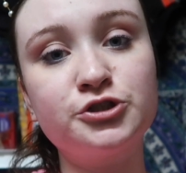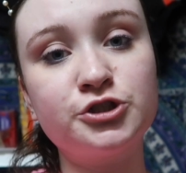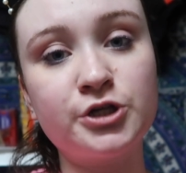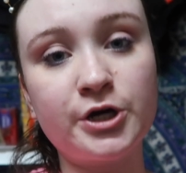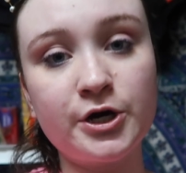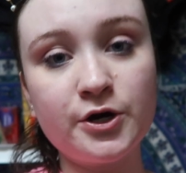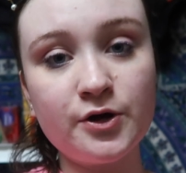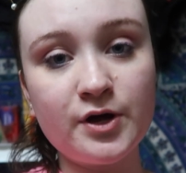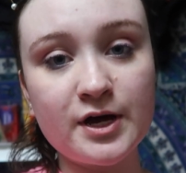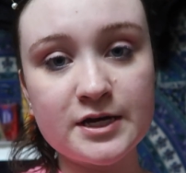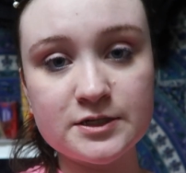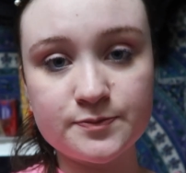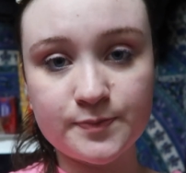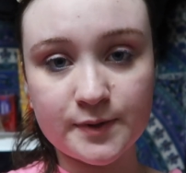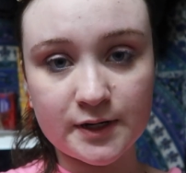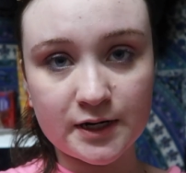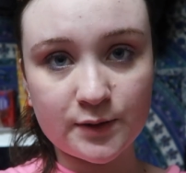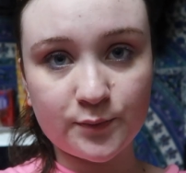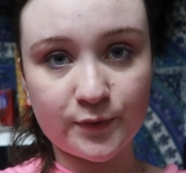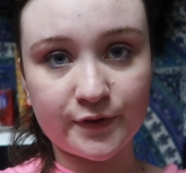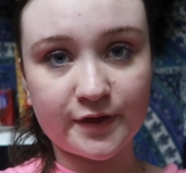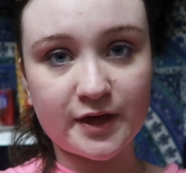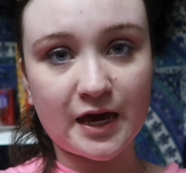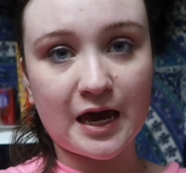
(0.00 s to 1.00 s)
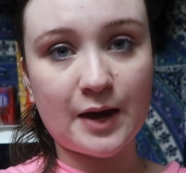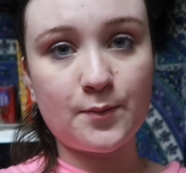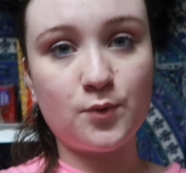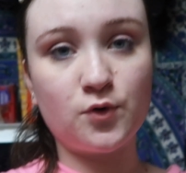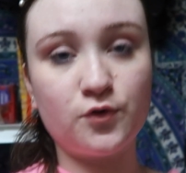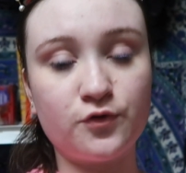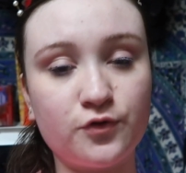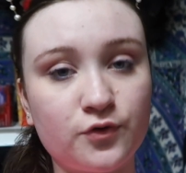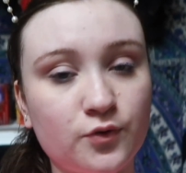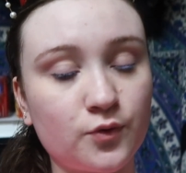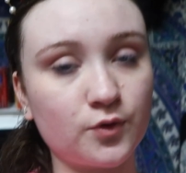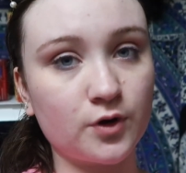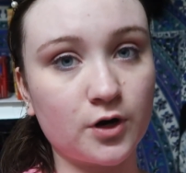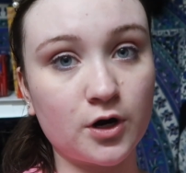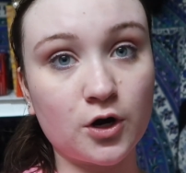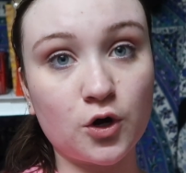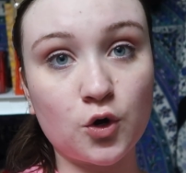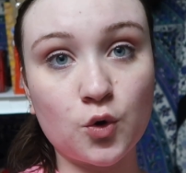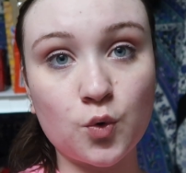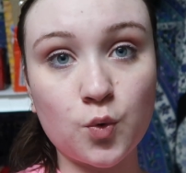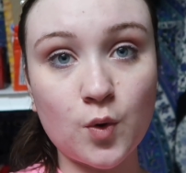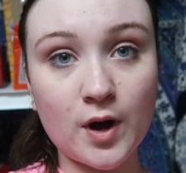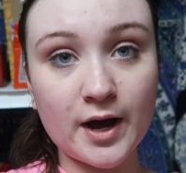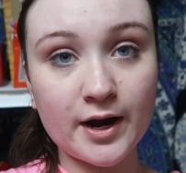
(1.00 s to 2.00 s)
Cheryl has been in with Gable for
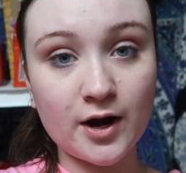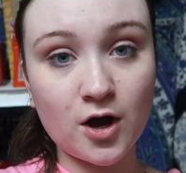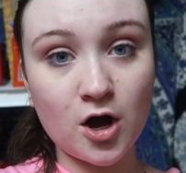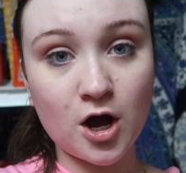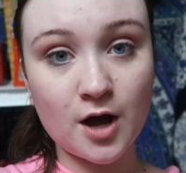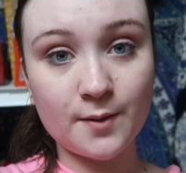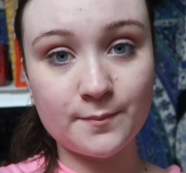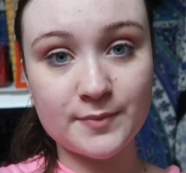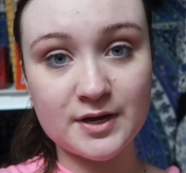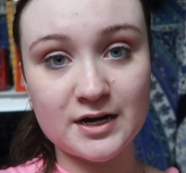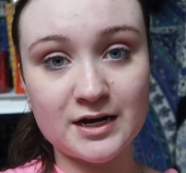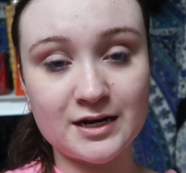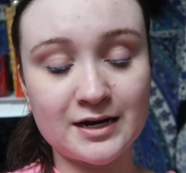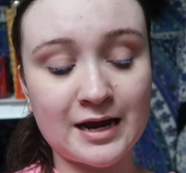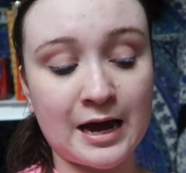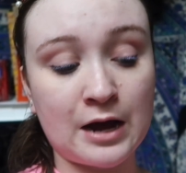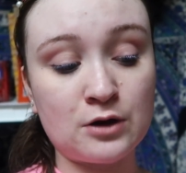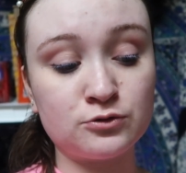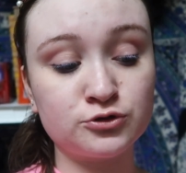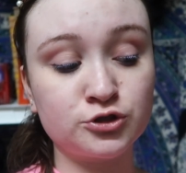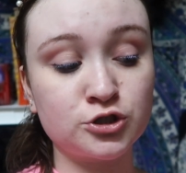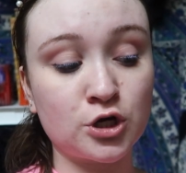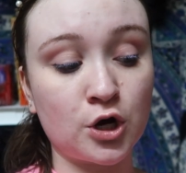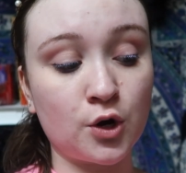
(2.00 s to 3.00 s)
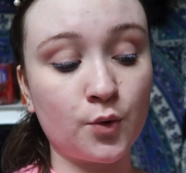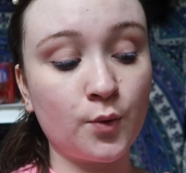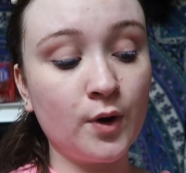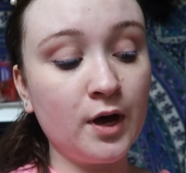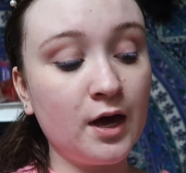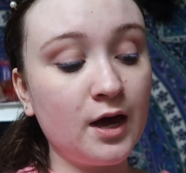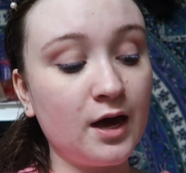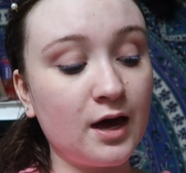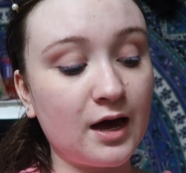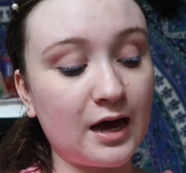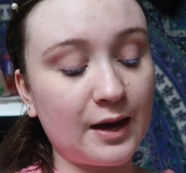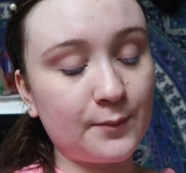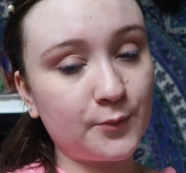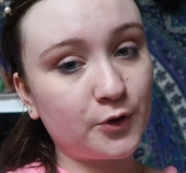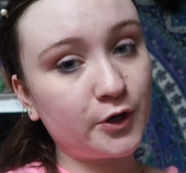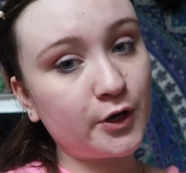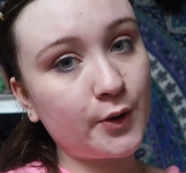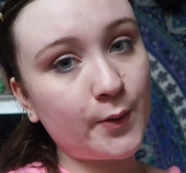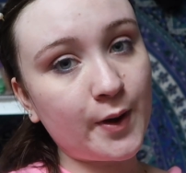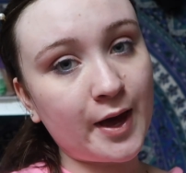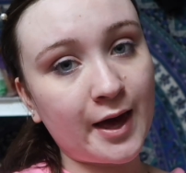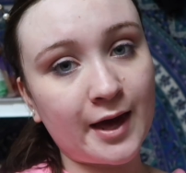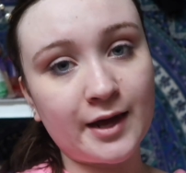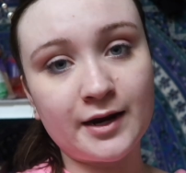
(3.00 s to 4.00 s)
quite a hot minute now, so I'm gonna
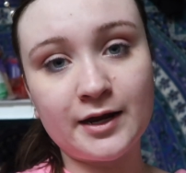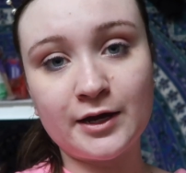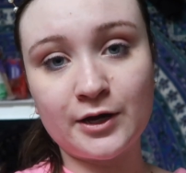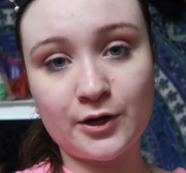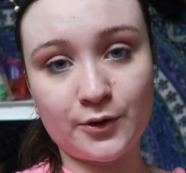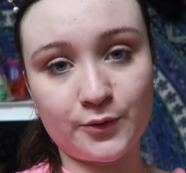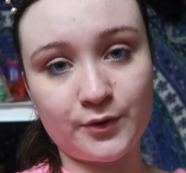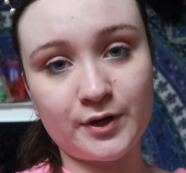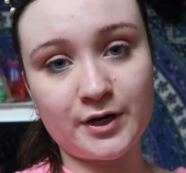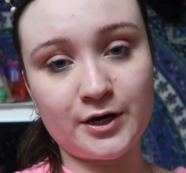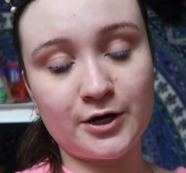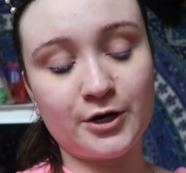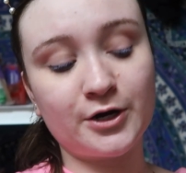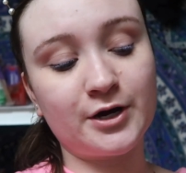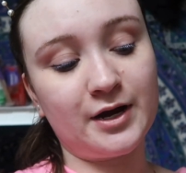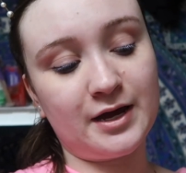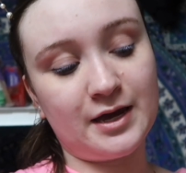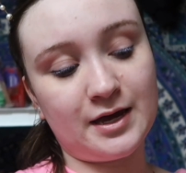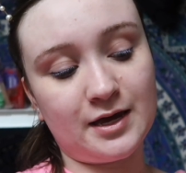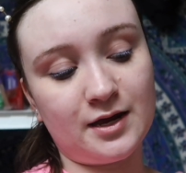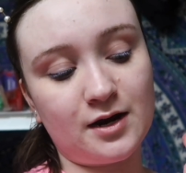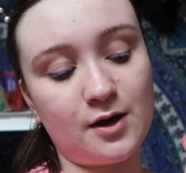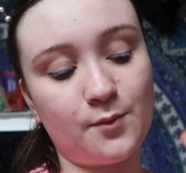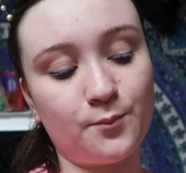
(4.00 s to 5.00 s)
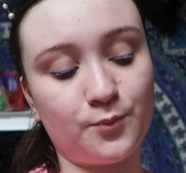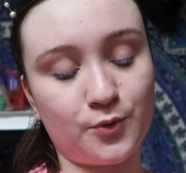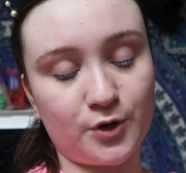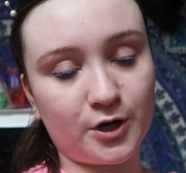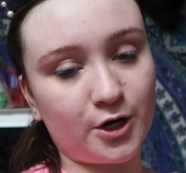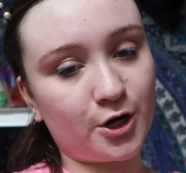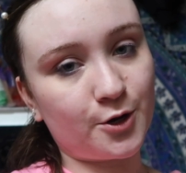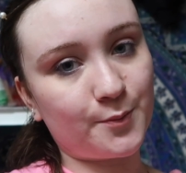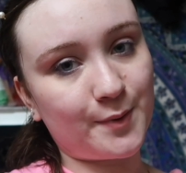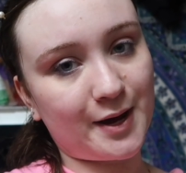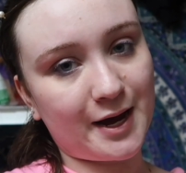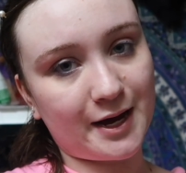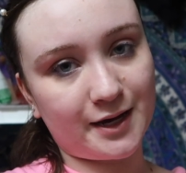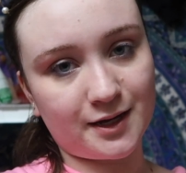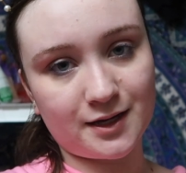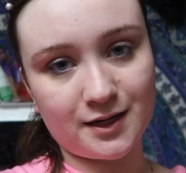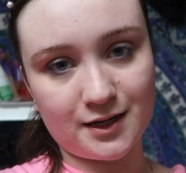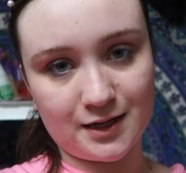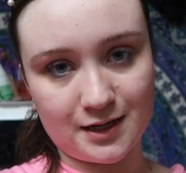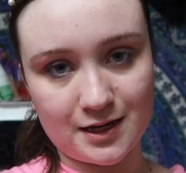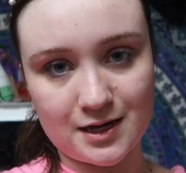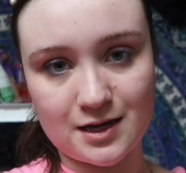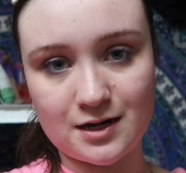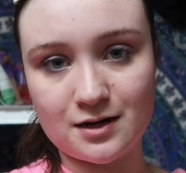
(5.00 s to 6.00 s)
go ahead and go get her in and bring her
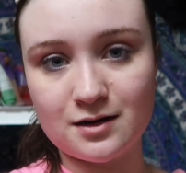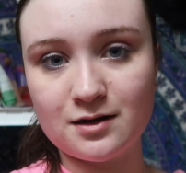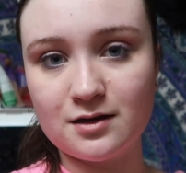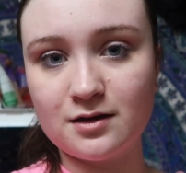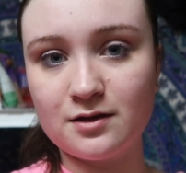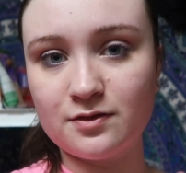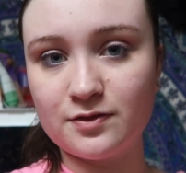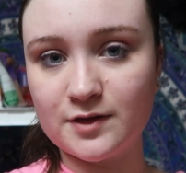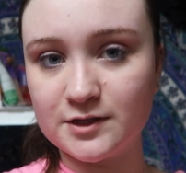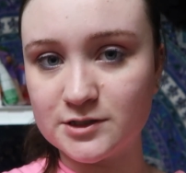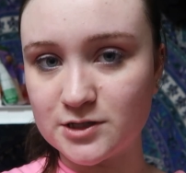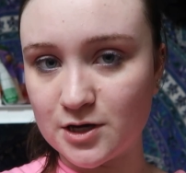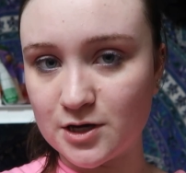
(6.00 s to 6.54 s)
back in the